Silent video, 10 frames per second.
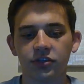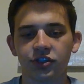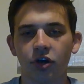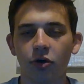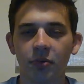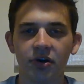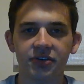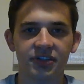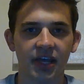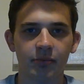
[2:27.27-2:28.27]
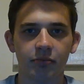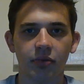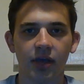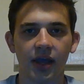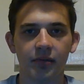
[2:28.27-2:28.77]
Chalmers
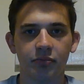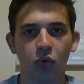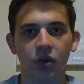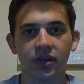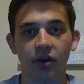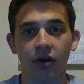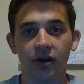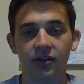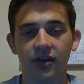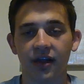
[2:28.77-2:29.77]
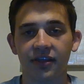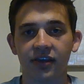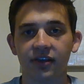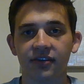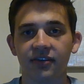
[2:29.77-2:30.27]
at point guard, I
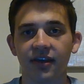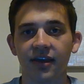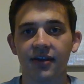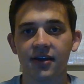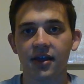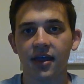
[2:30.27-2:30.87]
think you'd say,